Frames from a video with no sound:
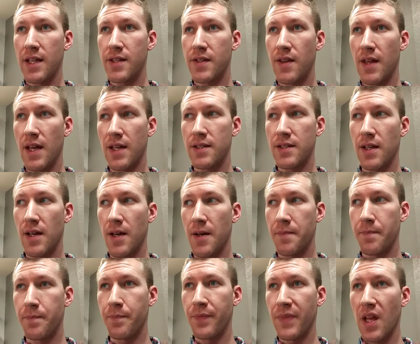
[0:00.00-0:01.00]

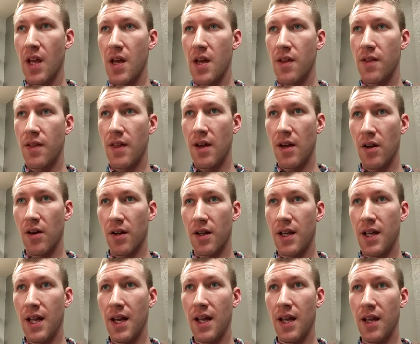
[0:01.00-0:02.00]
that they are
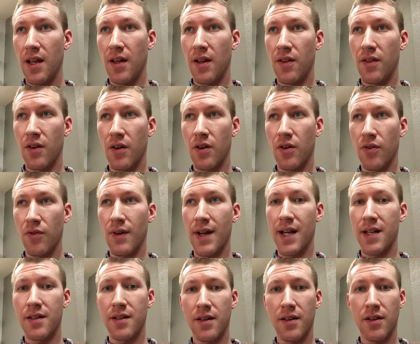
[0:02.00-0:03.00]
getting the
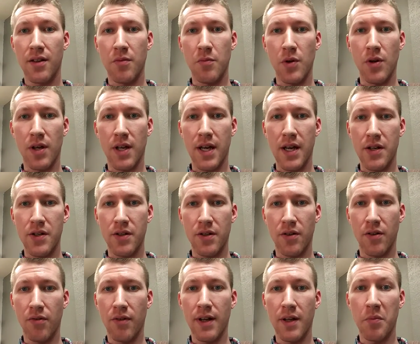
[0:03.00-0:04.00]
correct communication,
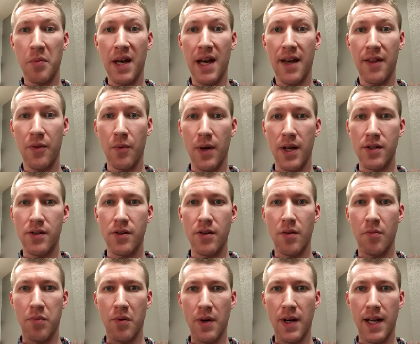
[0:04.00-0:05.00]
correct pathways to
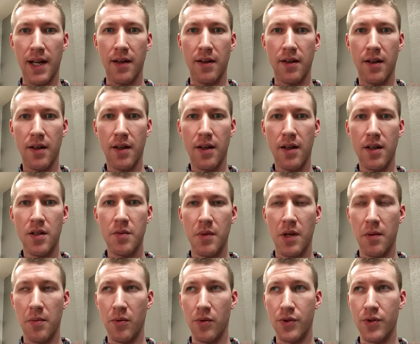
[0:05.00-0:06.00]
the brain to be
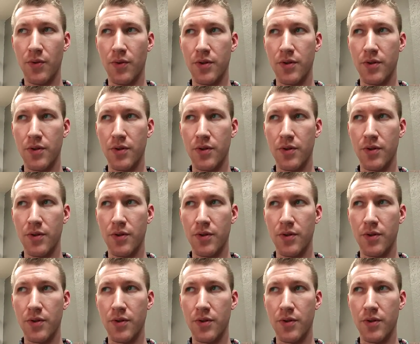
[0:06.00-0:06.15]
able to